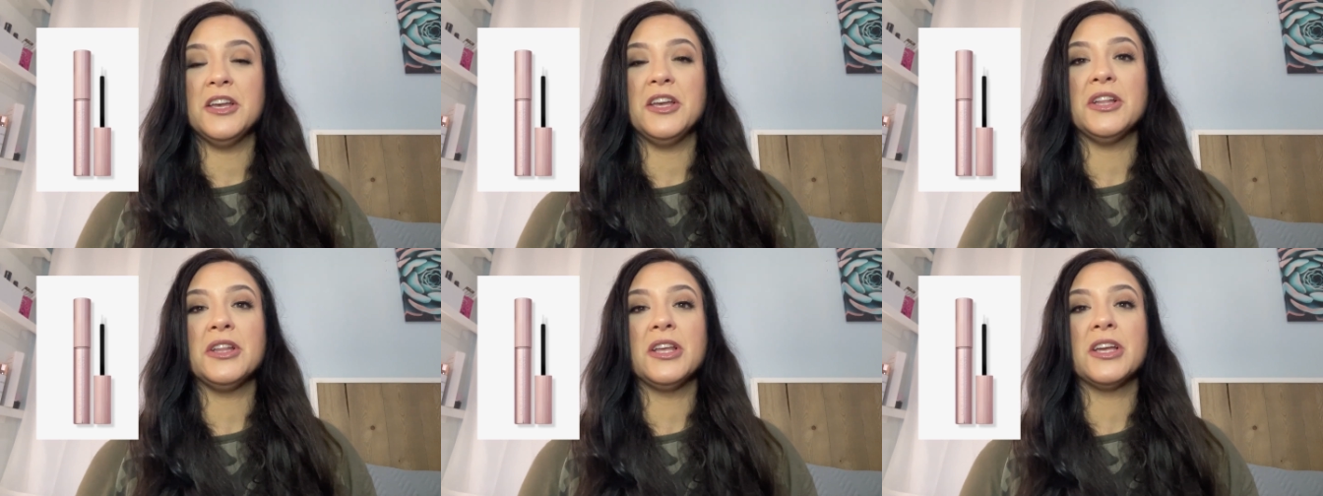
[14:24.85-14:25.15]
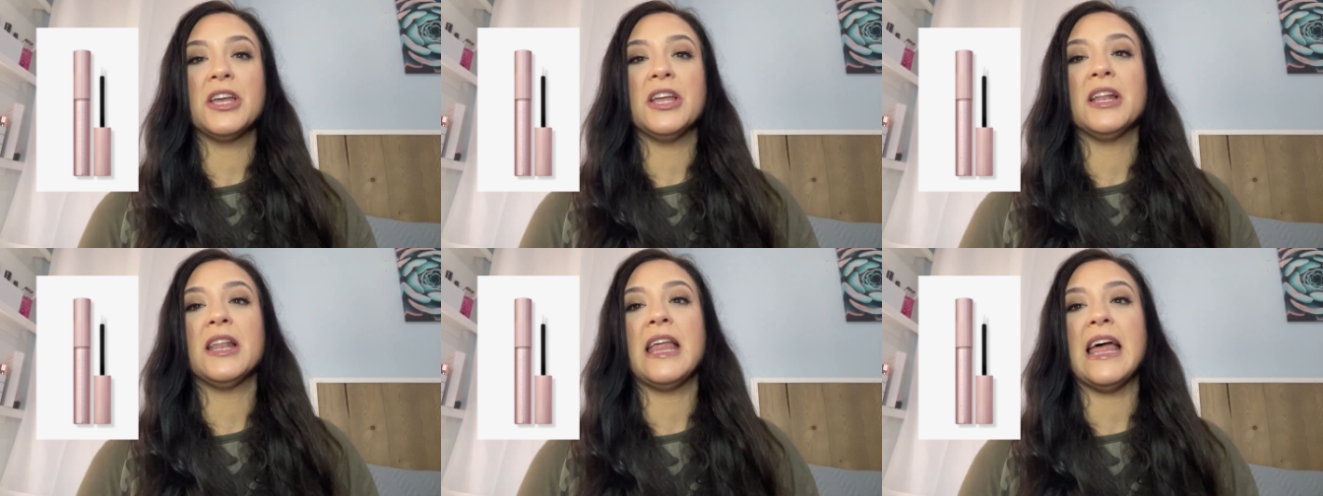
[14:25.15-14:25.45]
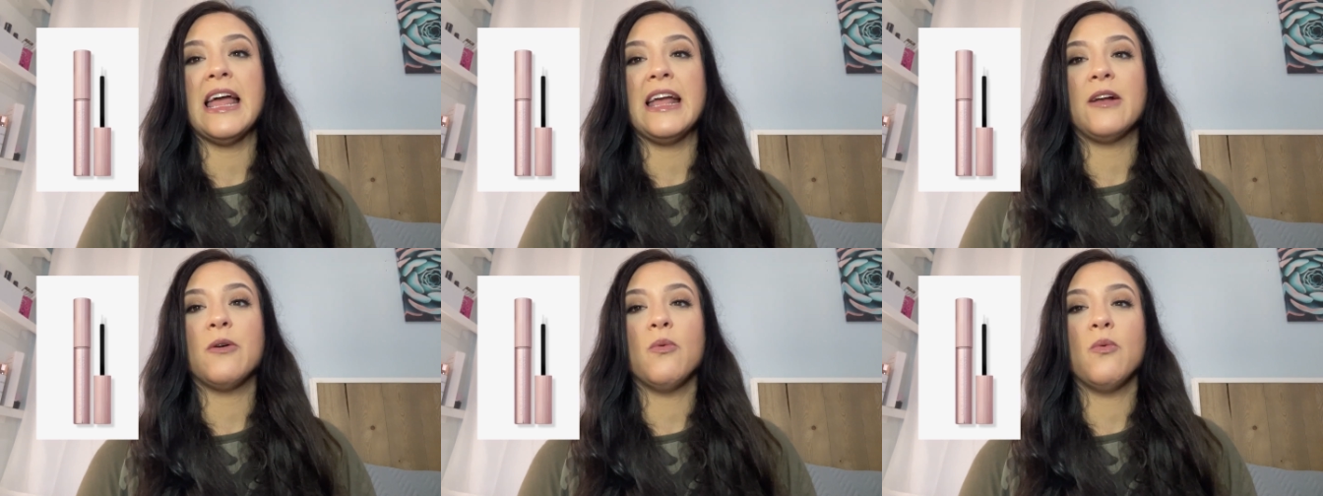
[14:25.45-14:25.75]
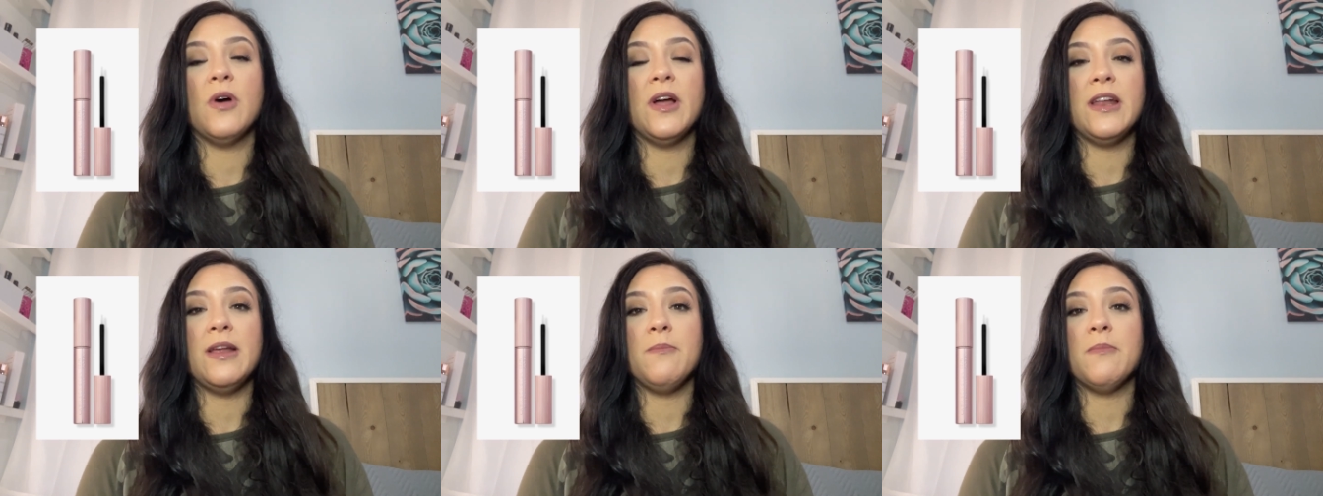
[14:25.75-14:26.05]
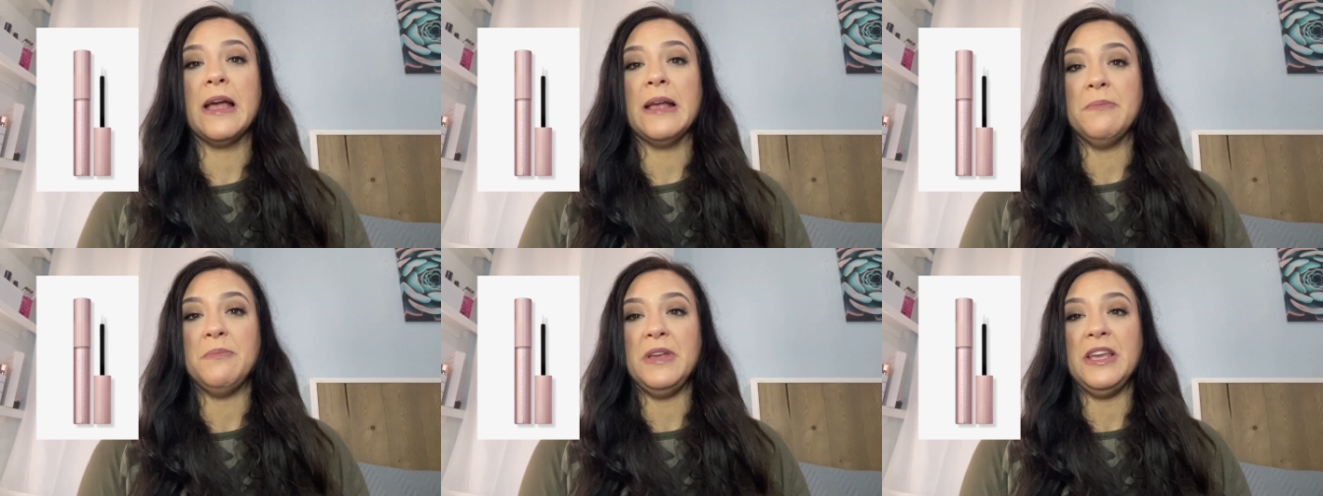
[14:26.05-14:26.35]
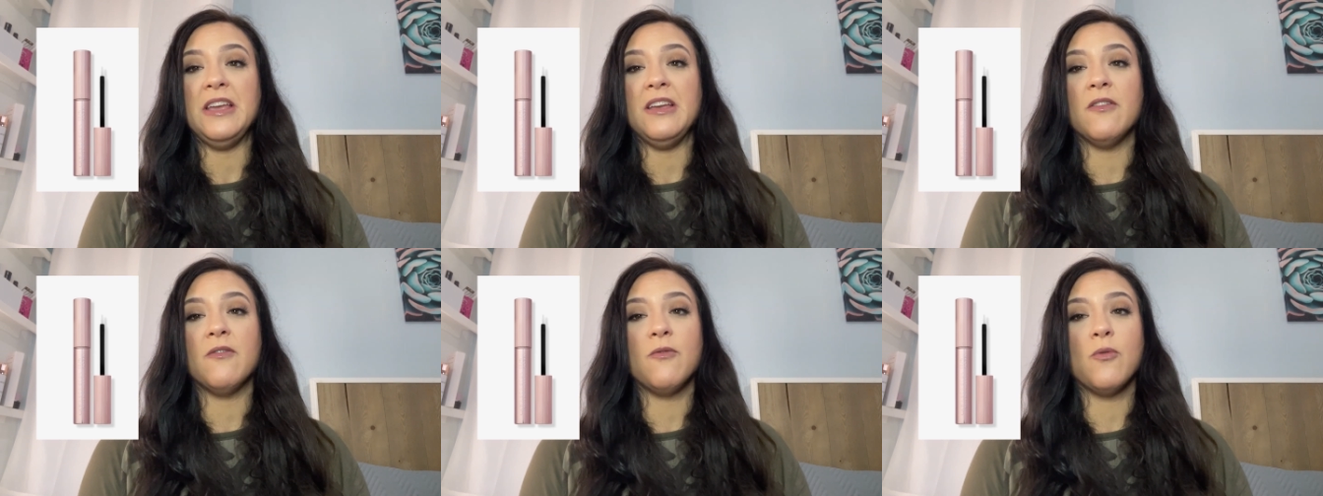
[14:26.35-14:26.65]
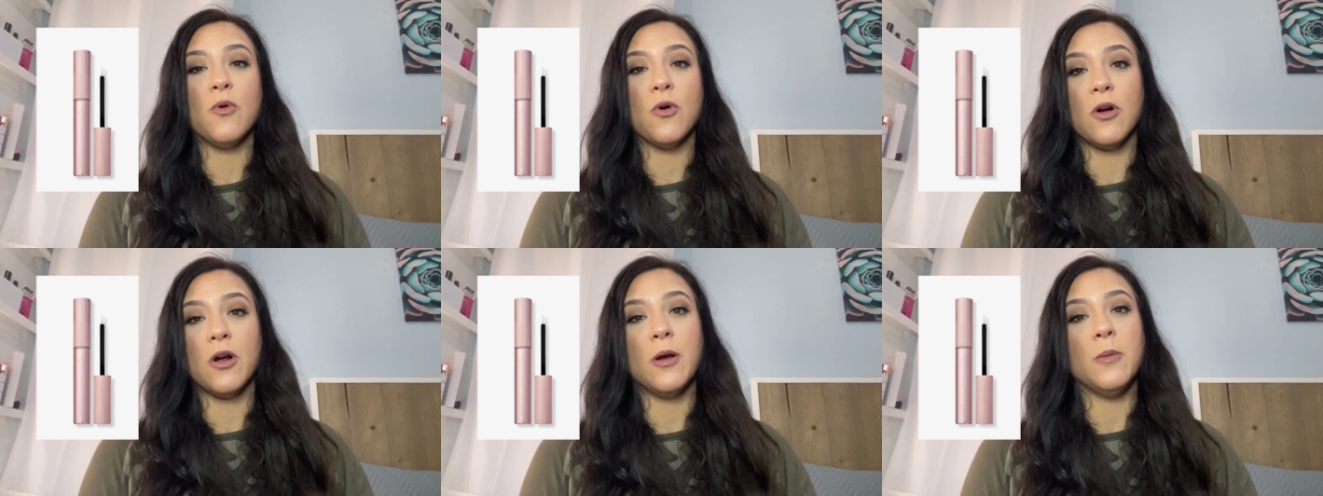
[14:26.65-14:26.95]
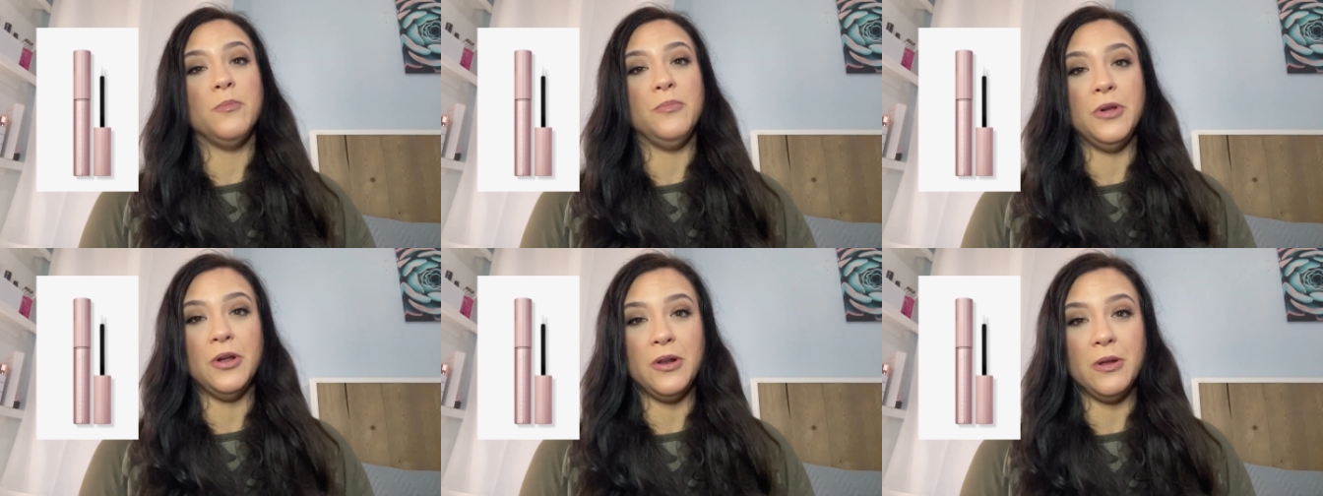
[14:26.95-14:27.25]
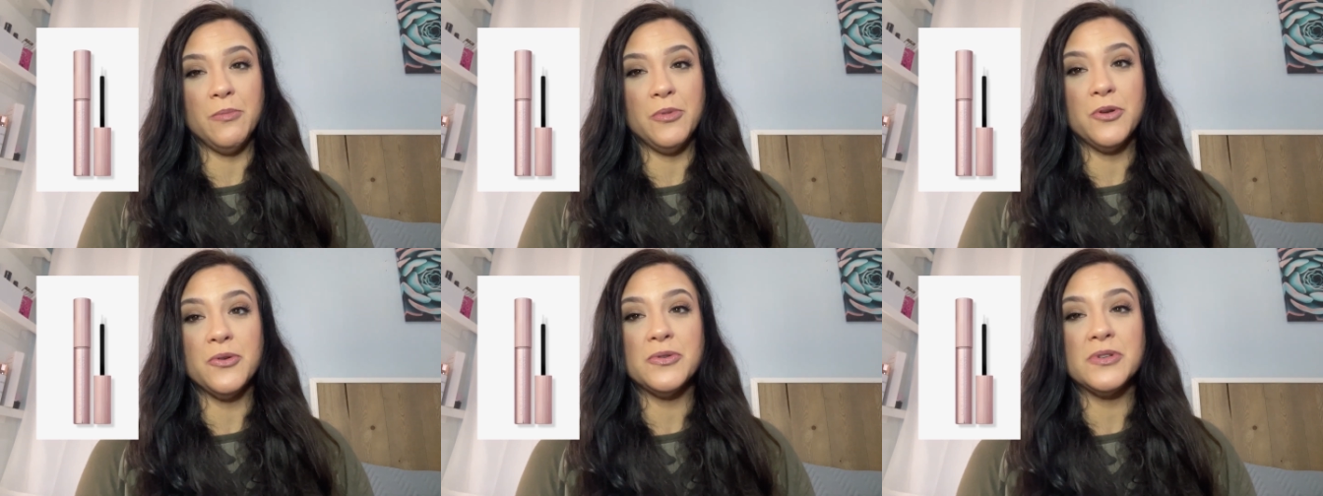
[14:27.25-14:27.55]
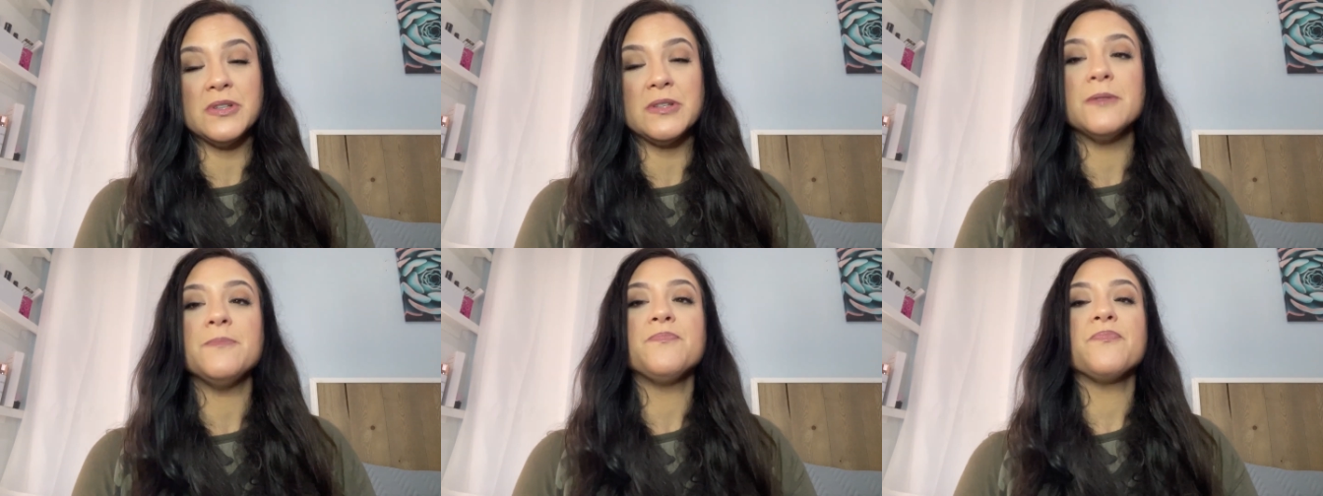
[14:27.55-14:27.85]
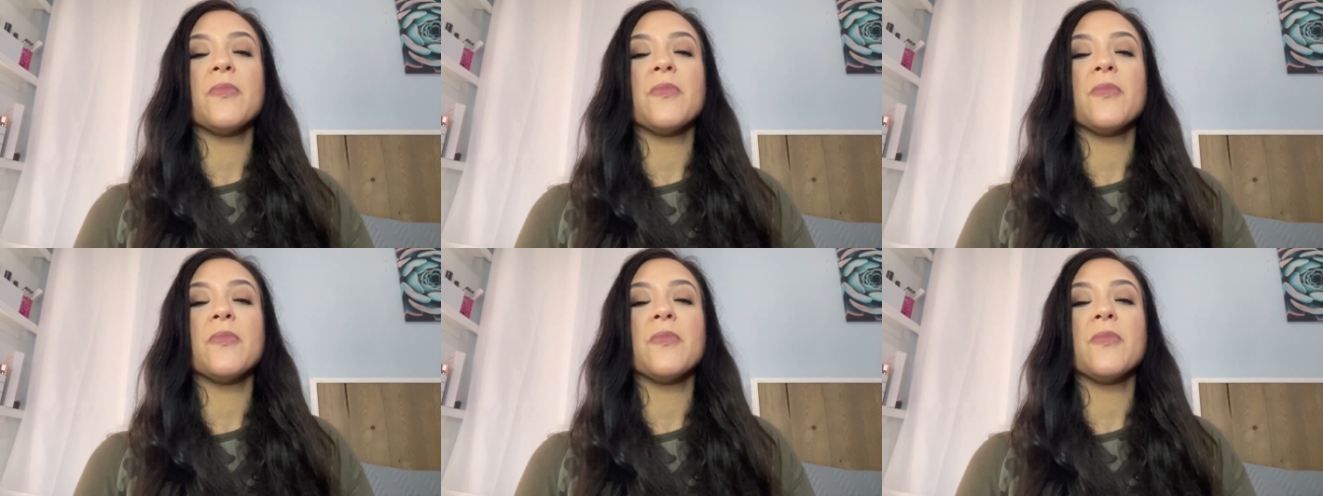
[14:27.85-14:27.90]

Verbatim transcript: looking like what it might be for Beauty Boost.